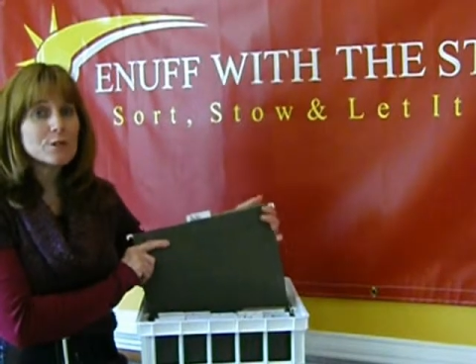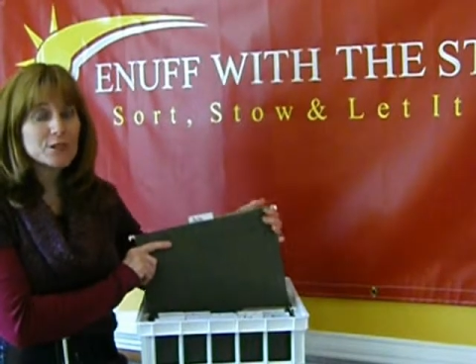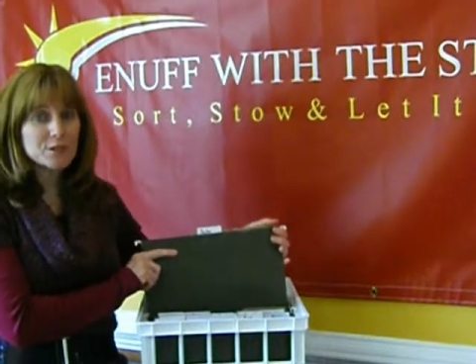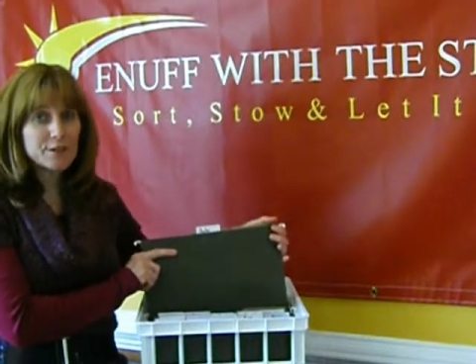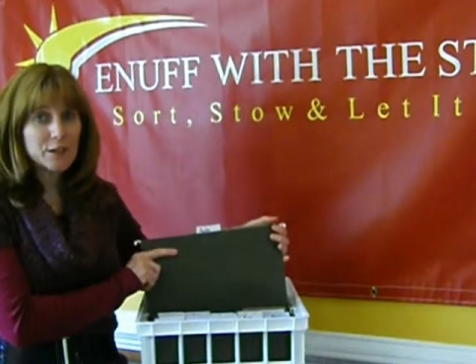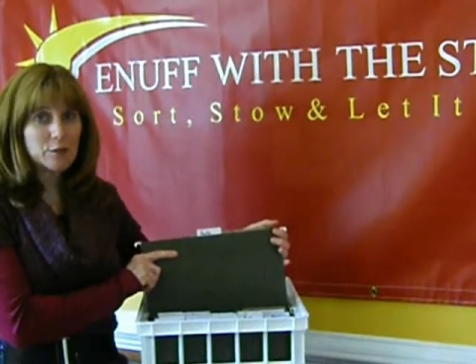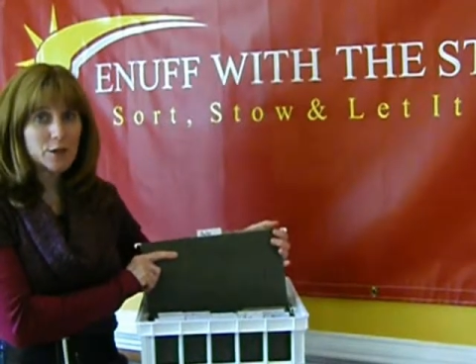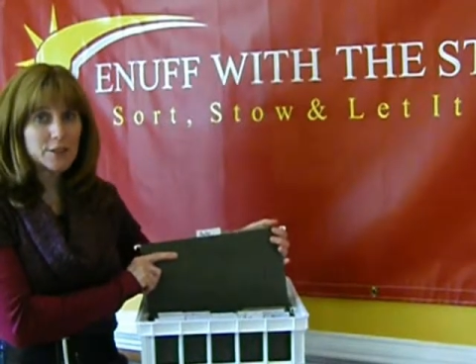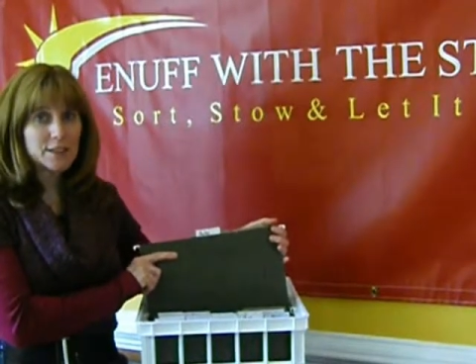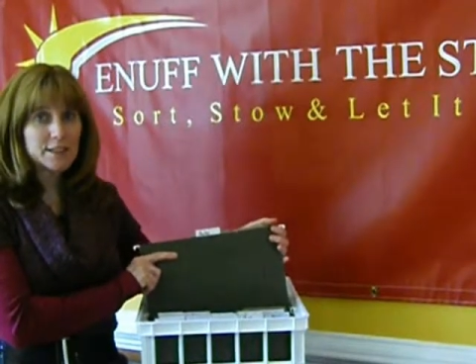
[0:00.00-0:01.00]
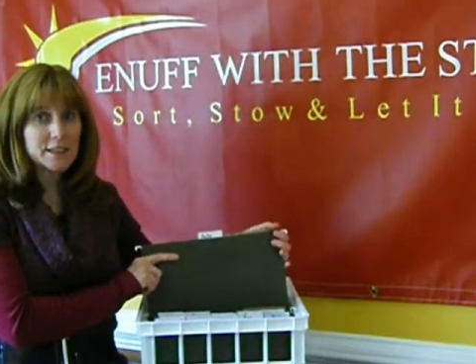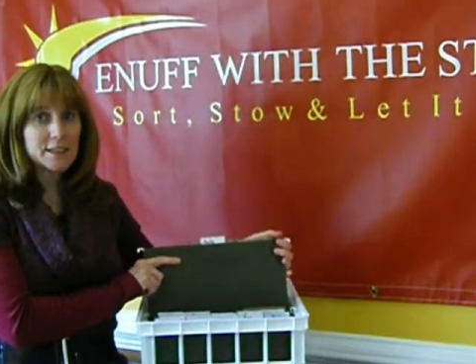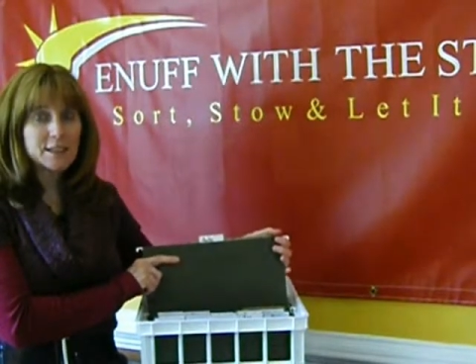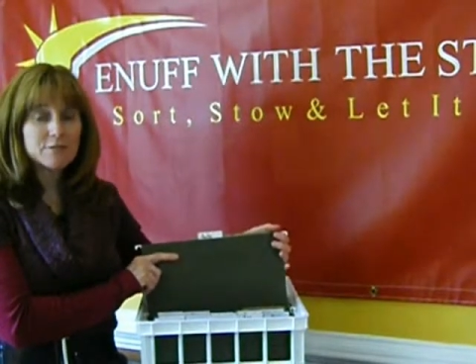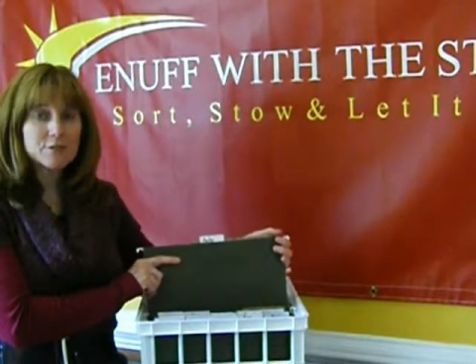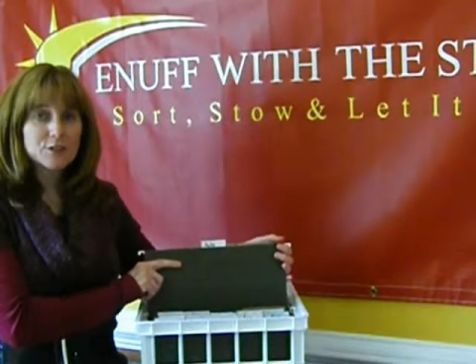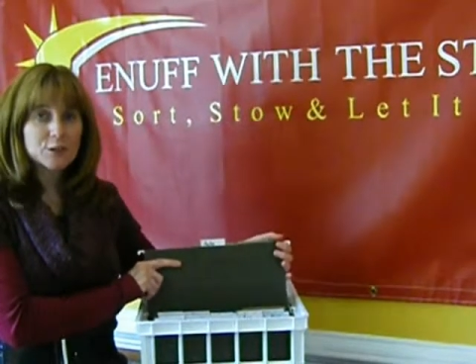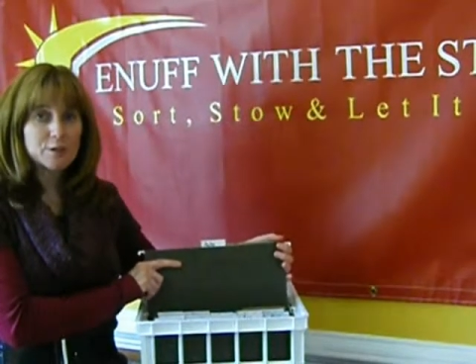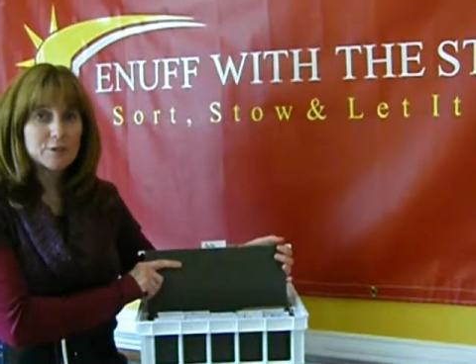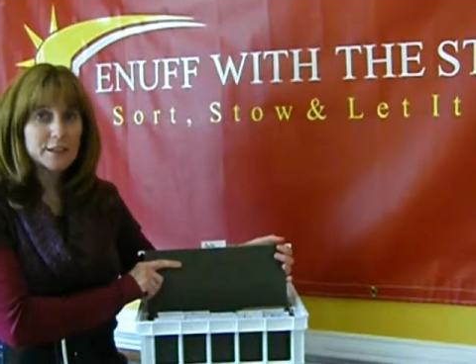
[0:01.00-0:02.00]
which is very bulky and fills
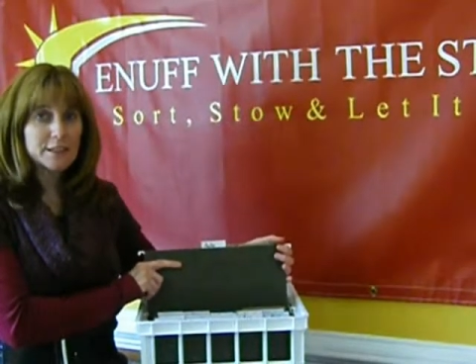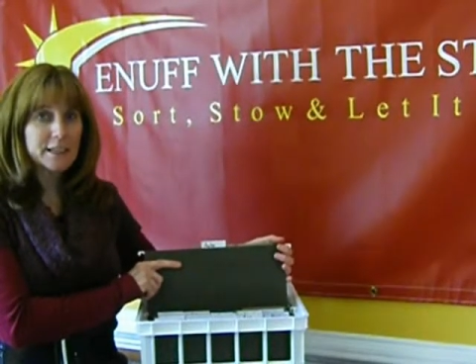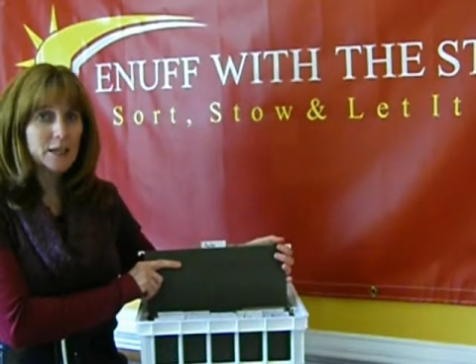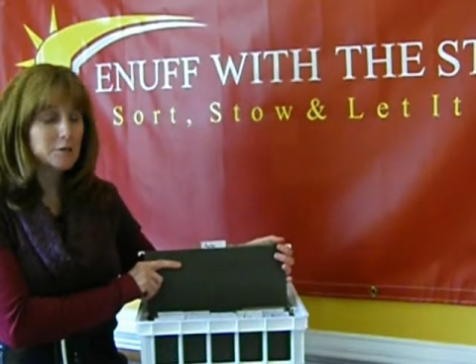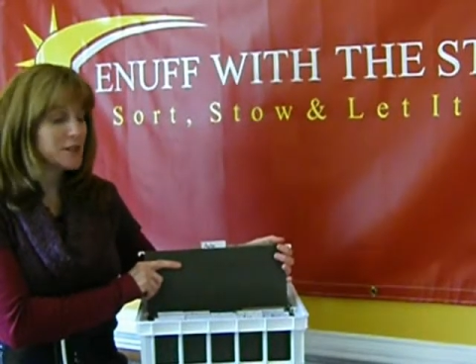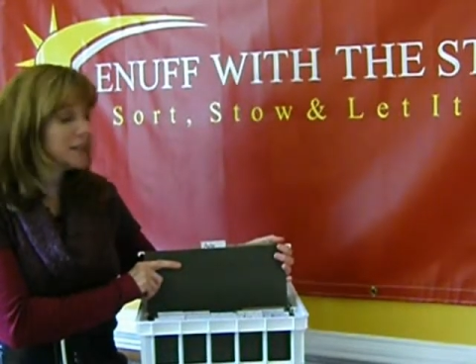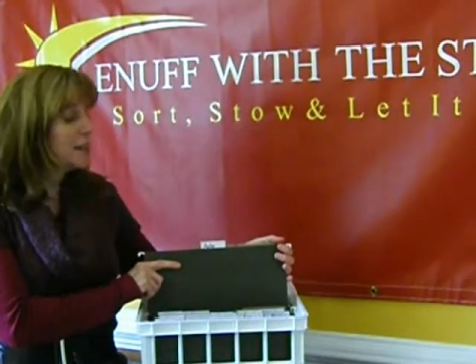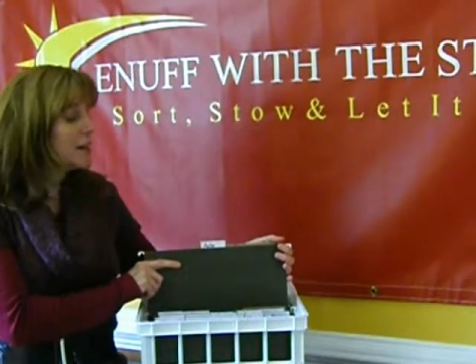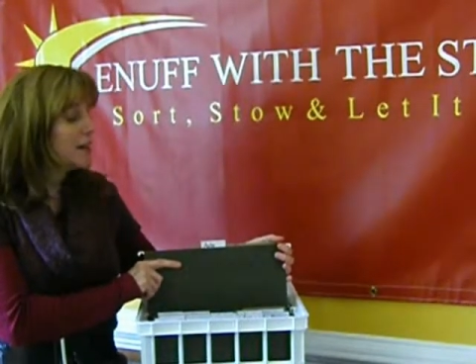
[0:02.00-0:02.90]
up your filing cabinet,